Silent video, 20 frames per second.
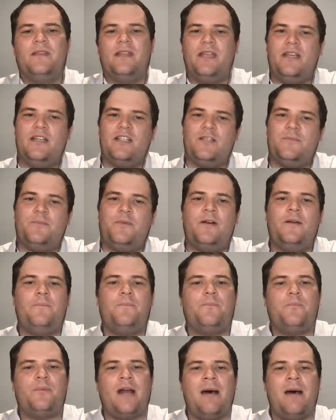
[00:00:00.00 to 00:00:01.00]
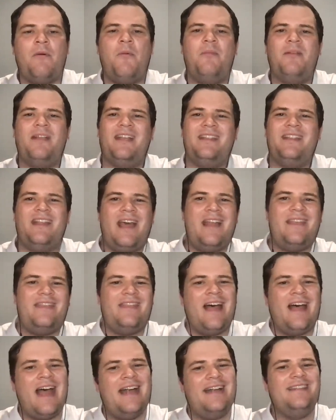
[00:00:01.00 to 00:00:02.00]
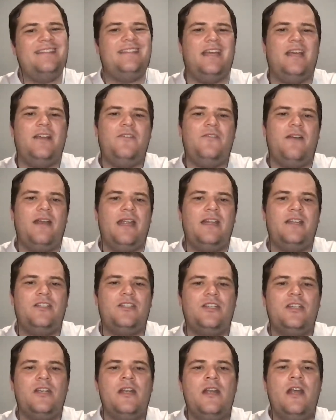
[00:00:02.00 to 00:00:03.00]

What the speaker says: Kispert probably in that 9-10 range.